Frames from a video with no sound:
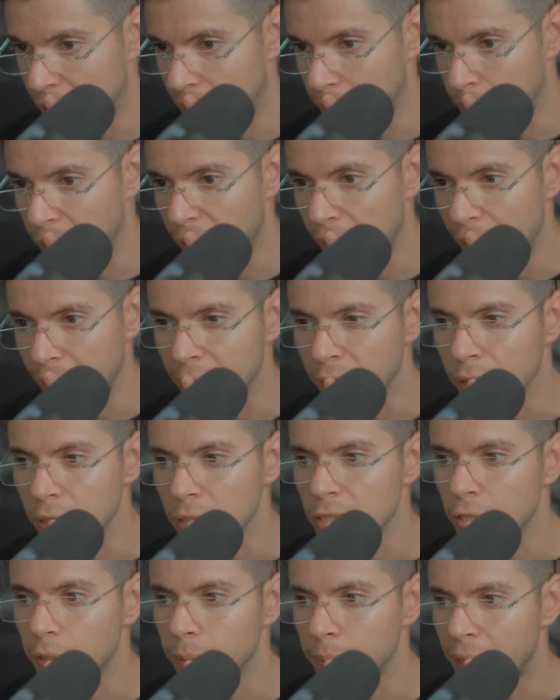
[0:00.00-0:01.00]
hiding and
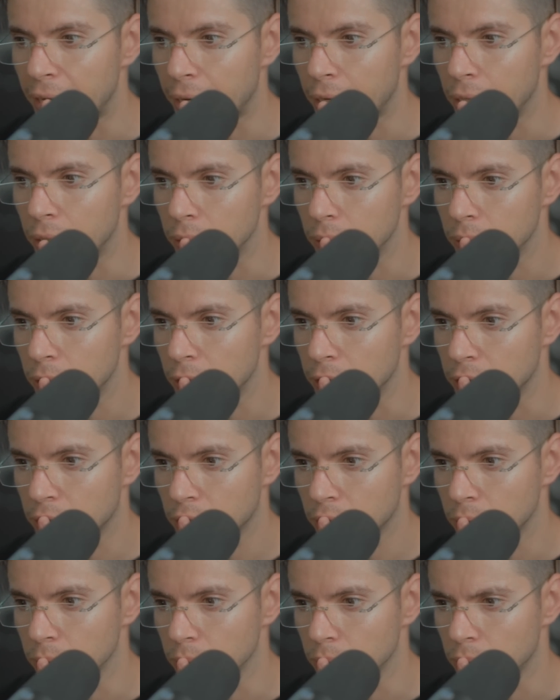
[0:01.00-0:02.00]
stop making
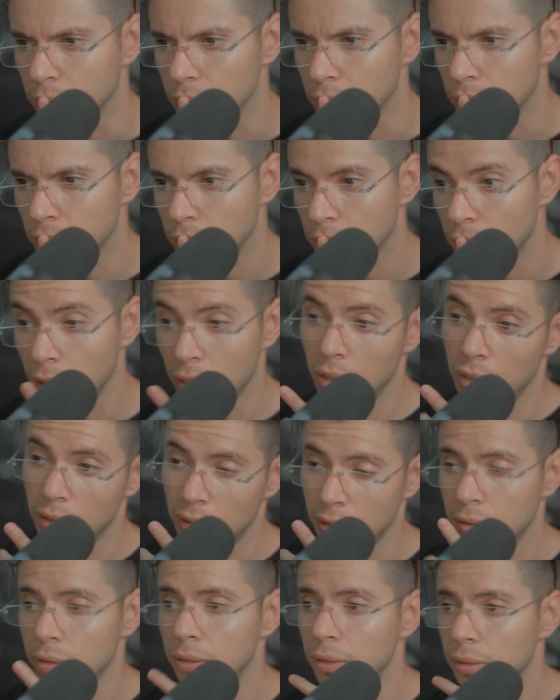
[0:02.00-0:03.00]
excuses
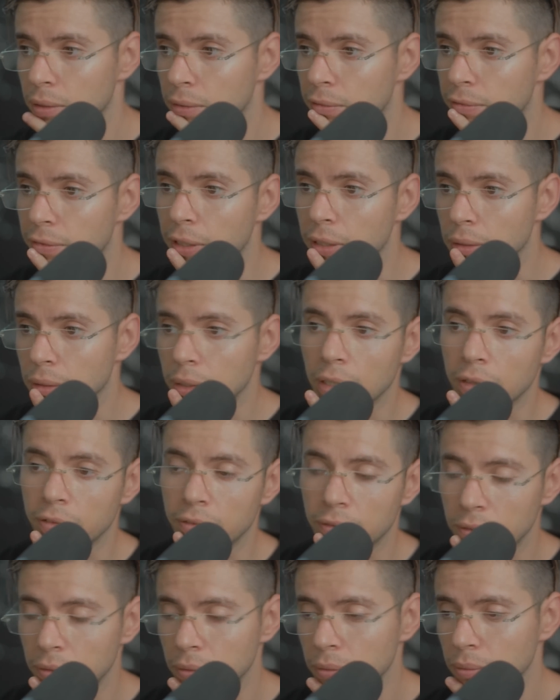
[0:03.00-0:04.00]
to face love.
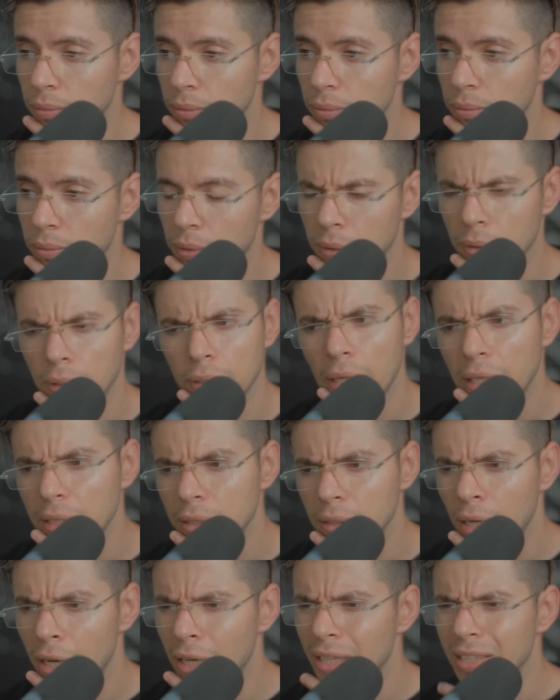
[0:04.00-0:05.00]
That's
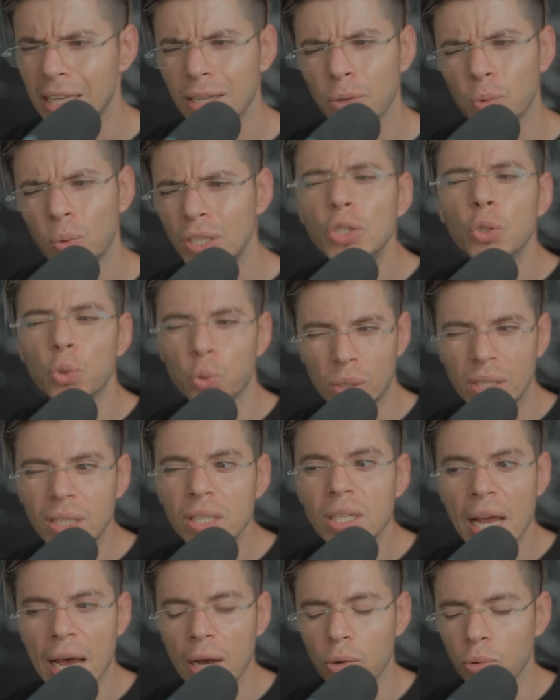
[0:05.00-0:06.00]
like when you read
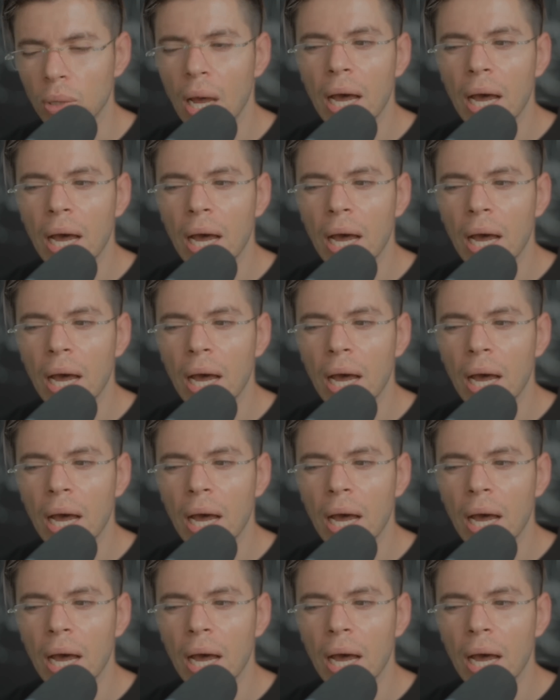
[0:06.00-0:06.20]
it out